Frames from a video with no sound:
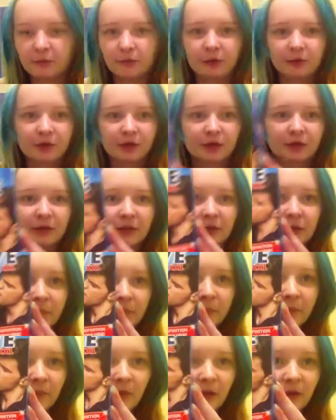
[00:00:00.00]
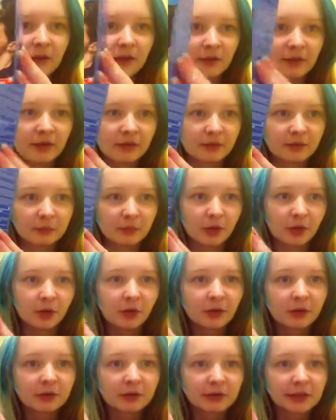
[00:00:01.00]
which is this
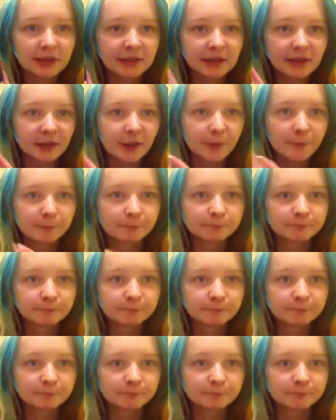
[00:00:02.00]
box here.